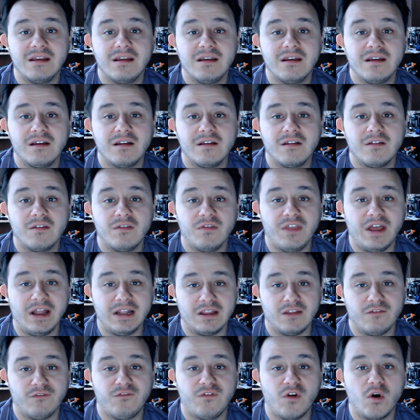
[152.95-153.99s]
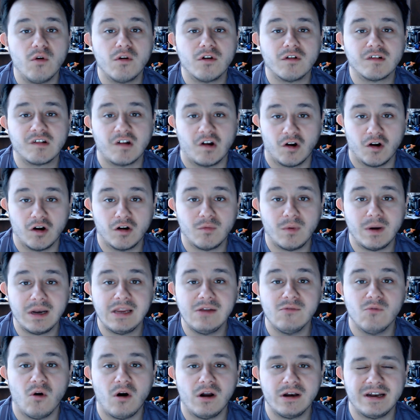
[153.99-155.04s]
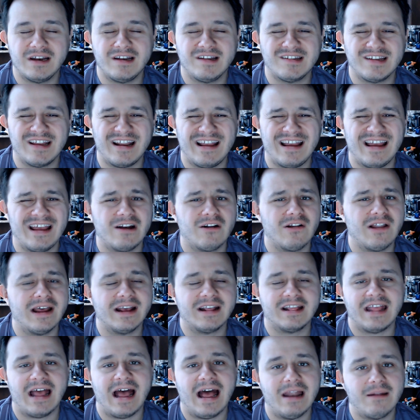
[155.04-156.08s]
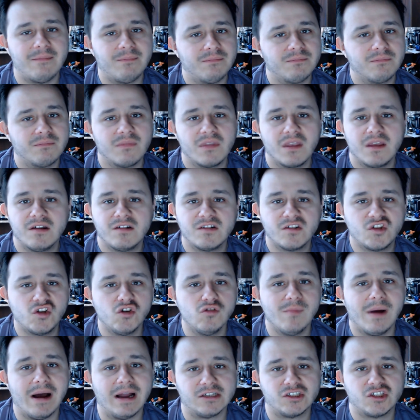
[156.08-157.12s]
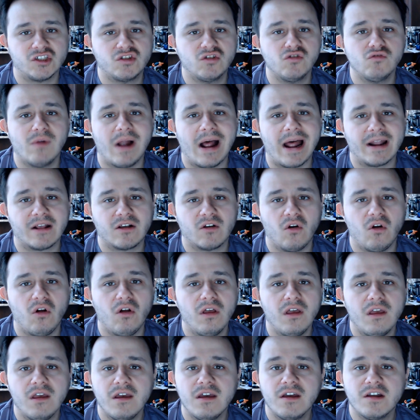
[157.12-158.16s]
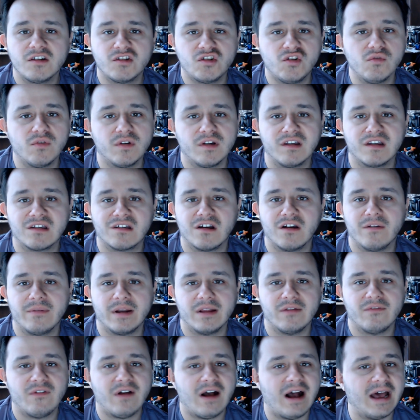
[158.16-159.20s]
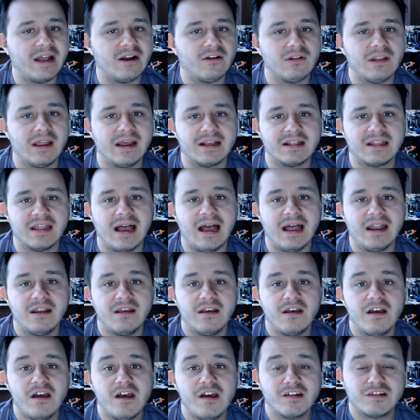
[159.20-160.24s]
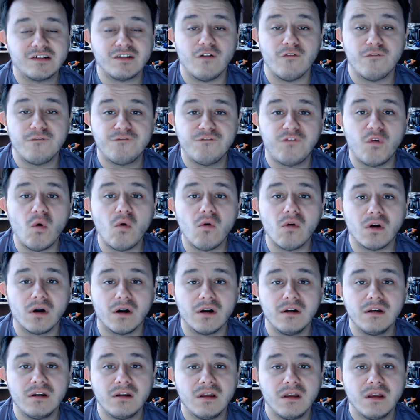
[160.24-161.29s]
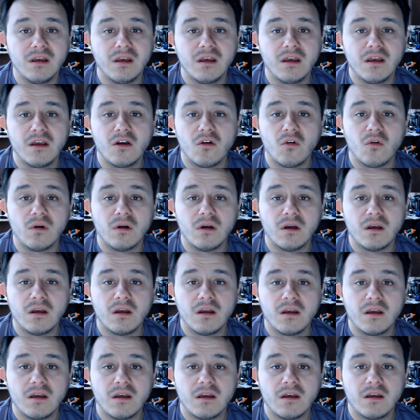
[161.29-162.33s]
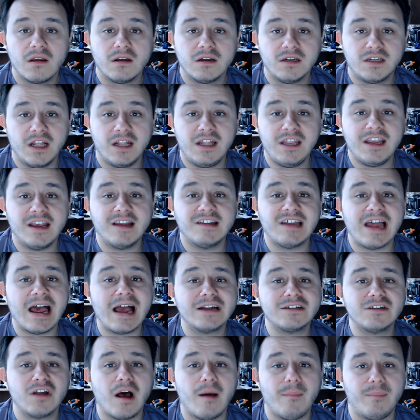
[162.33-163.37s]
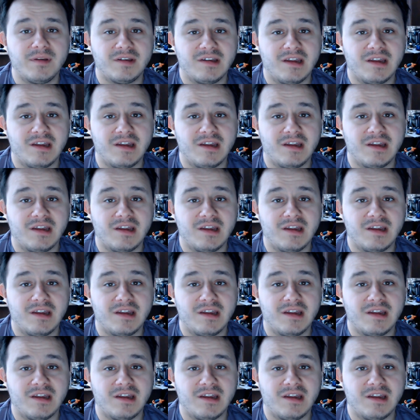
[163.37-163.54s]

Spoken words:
That the voters heard what he wanted and said, I don't like that. It's too much, too radical, it's too conservative, I don't like that. So Ford did the exact opposite.